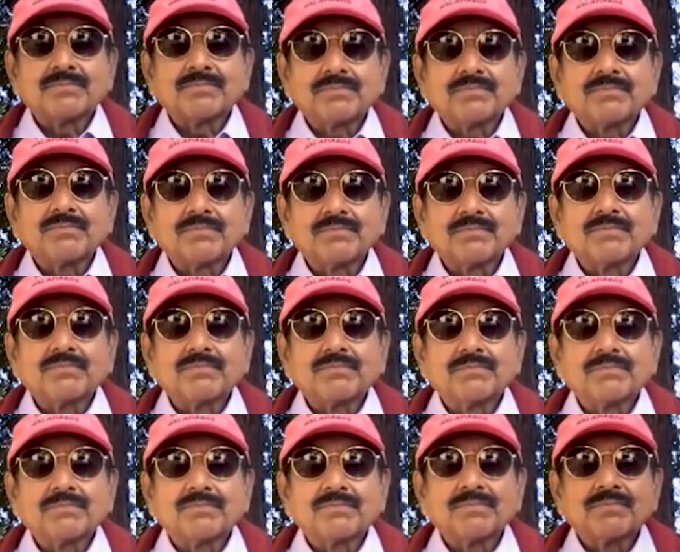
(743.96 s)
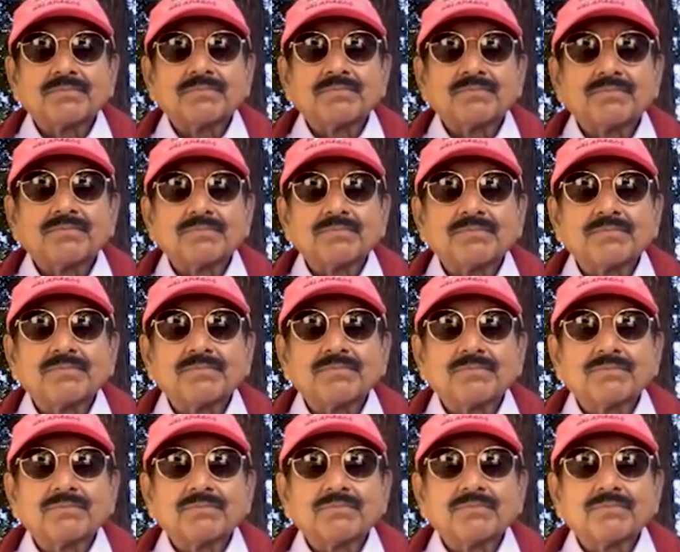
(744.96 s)

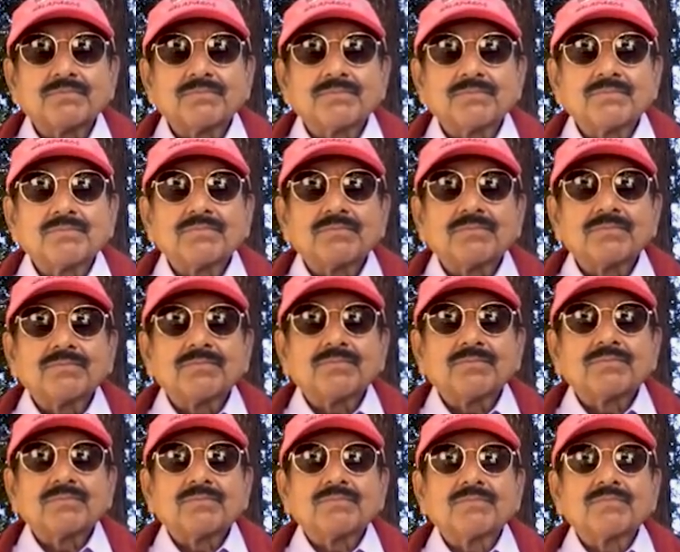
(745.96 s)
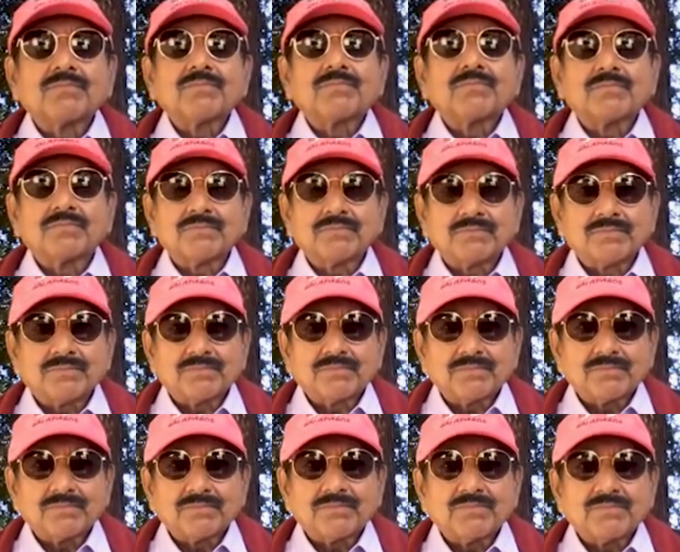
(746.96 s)

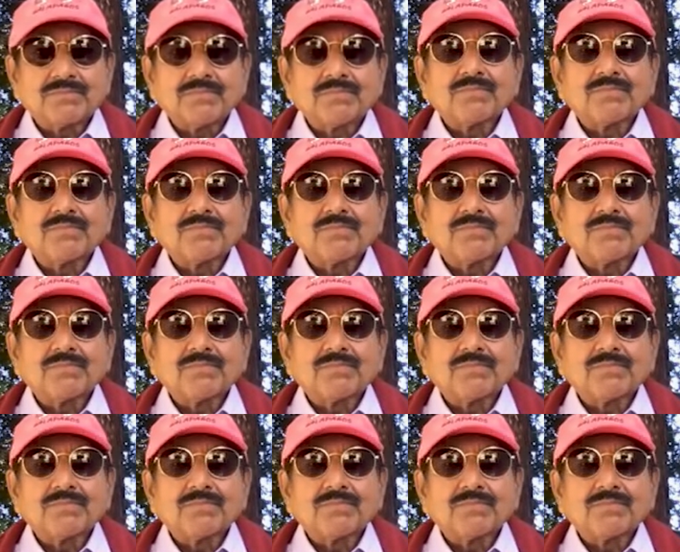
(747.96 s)
This person isn't speaking.